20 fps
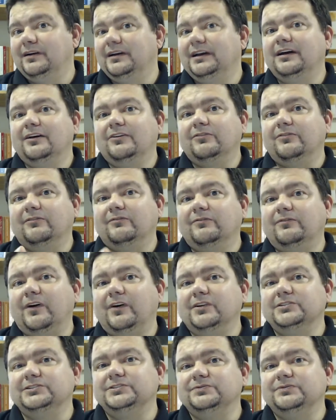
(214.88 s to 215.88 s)
from
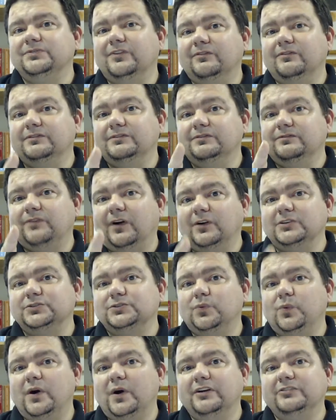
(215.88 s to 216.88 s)
verse
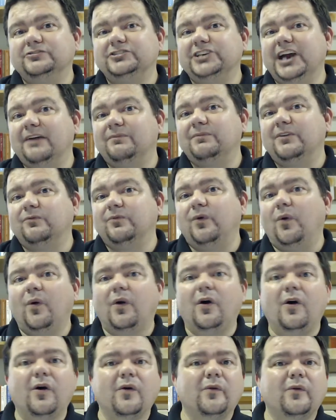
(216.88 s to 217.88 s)
1 of chapter
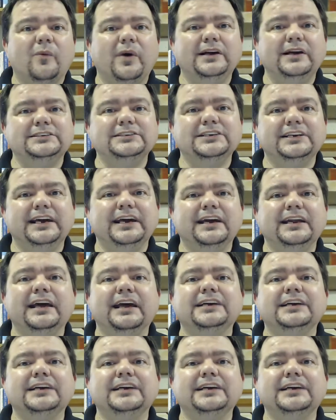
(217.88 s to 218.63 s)
4 all the way to the end,